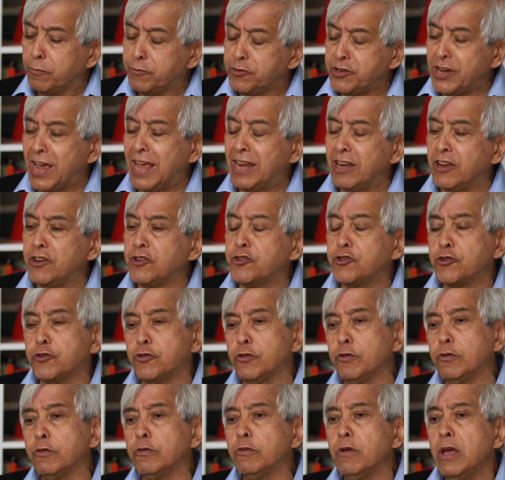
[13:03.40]
of challenge
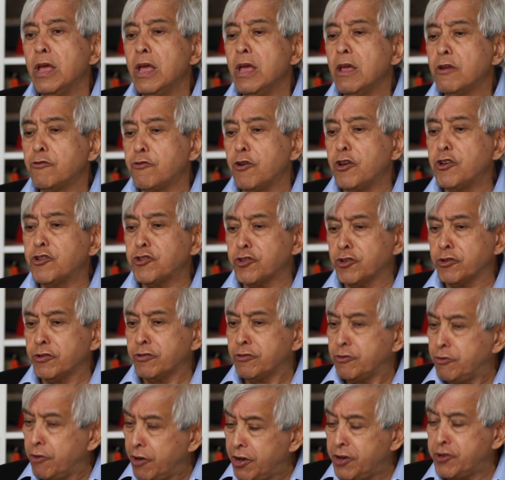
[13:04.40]
to
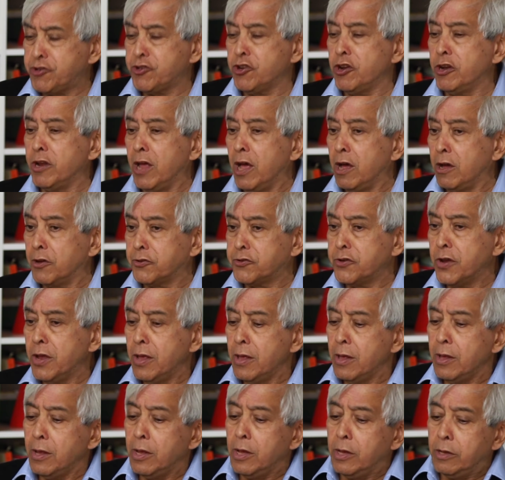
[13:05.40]
traditional art.
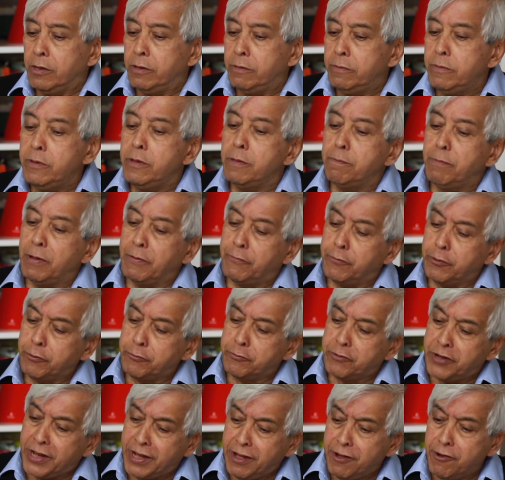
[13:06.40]
If you
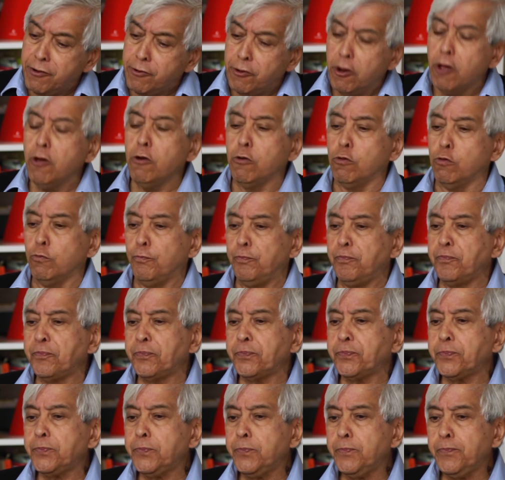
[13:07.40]
didn't know
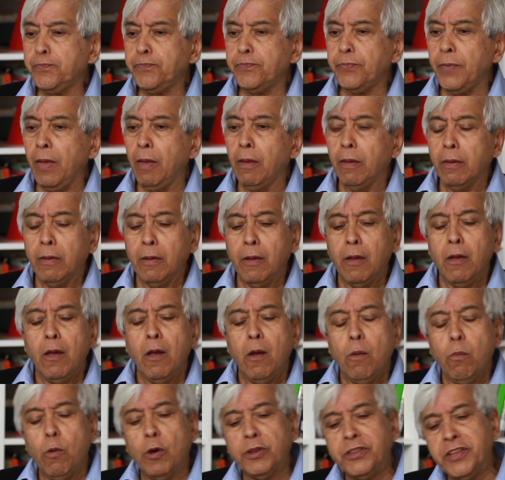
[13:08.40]

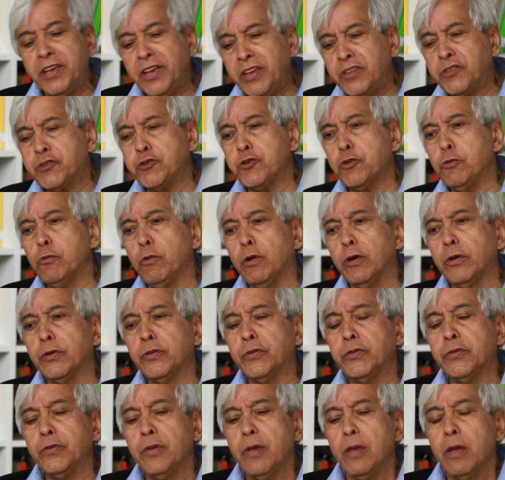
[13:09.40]
what the history
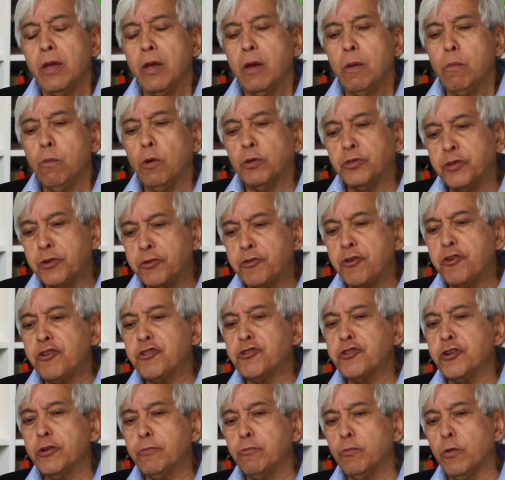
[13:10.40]
was, what the
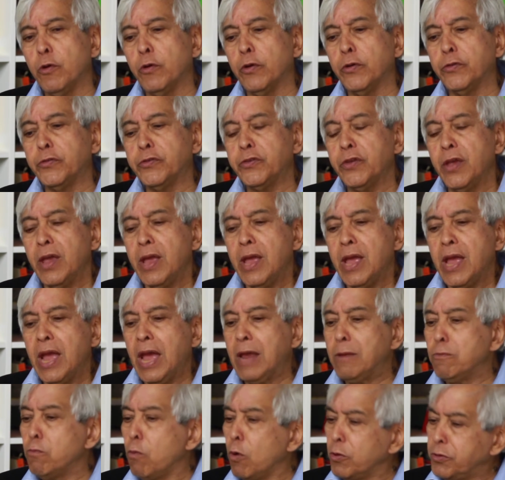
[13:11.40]
tradition was,
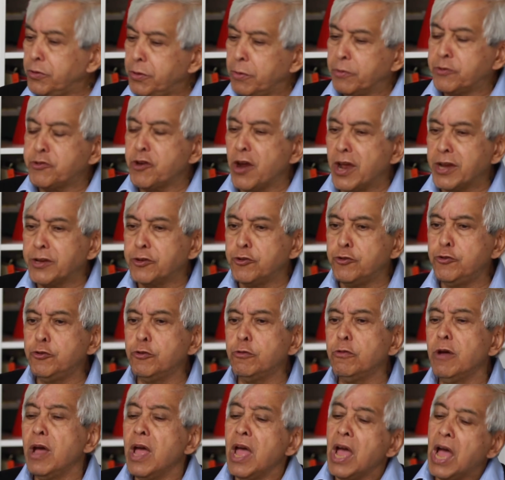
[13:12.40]
and what they were trying to
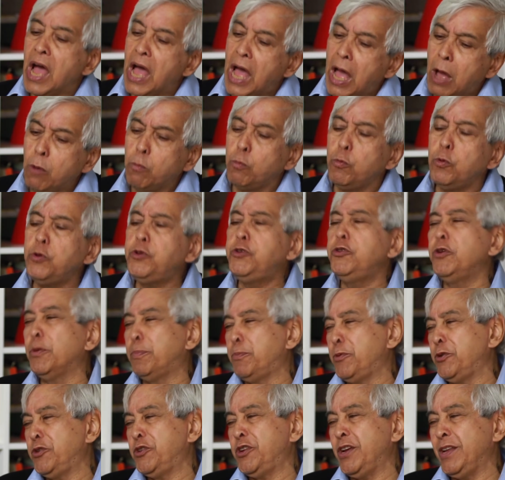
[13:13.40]
do, how would you
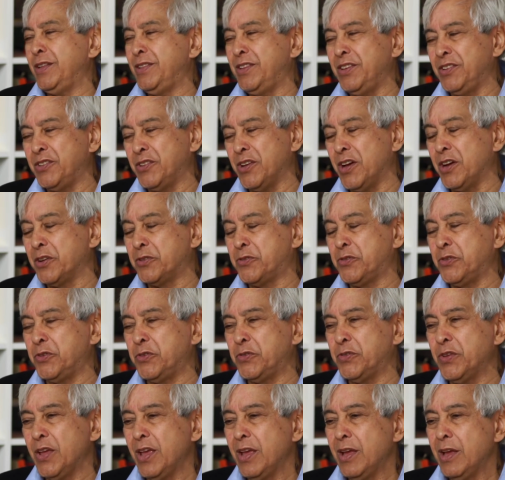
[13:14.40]
appreciate these
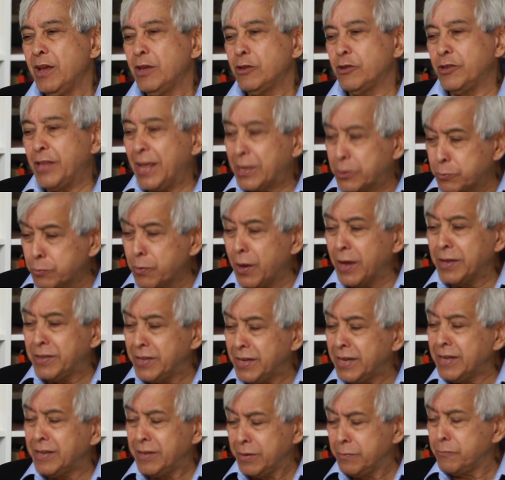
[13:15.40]
artists? So that's why I
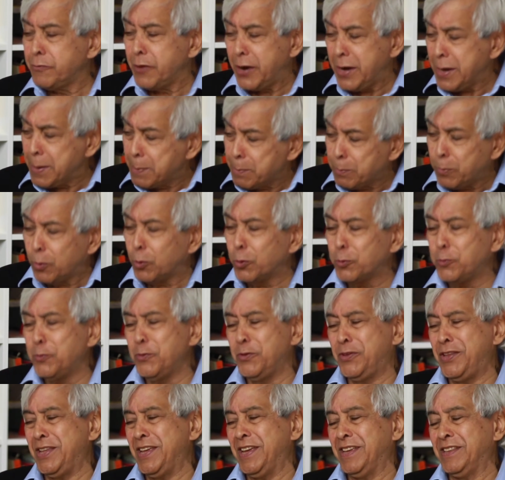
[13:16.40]
think it's a very
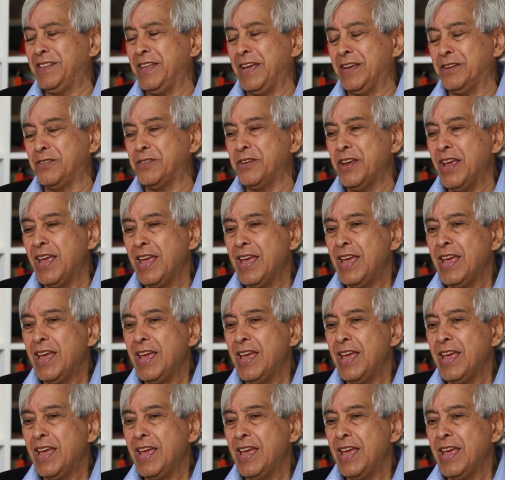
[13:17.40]
important thing that